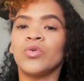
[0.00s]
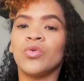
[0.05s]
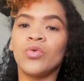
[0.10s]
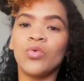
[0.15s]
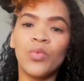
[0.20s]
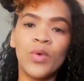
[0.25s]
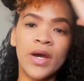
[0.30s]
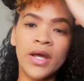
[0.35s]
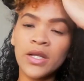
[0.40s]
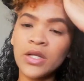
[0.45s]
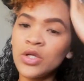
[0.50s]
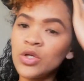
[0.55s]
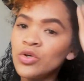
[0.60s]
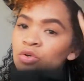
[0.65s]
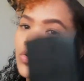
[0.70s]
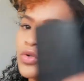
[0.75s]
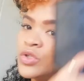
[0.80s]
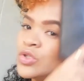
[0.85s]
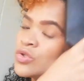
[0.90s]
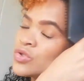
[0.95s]
when
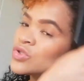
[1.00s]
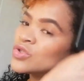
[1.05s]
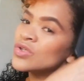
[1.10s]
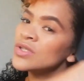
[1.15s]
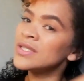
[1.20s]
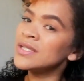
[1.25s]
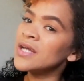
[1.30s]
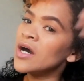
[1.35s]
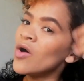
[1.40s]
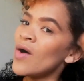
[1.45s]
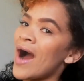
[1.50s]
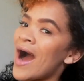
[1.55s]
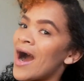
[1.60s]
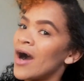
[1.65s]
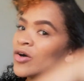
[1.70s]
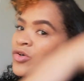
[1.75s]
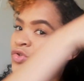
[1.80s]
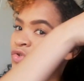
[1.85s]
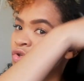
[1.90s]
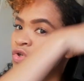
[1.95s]
you should know
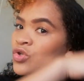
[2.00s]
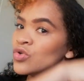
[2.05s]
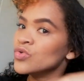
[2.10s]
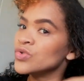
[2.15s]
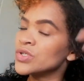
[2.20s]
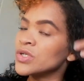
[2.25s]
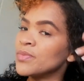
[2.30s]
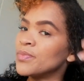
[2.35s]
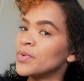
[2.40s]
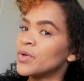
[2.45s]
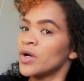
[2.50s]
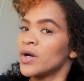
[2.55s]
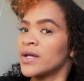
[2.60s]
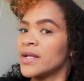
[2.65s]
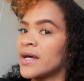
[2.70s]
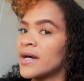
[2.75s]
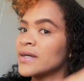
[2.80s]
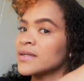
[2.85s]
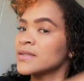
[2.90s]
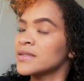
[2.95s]
how to use a
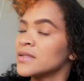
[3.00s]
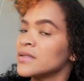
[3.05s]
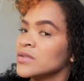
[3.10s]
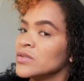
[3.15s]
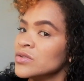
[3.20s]
product,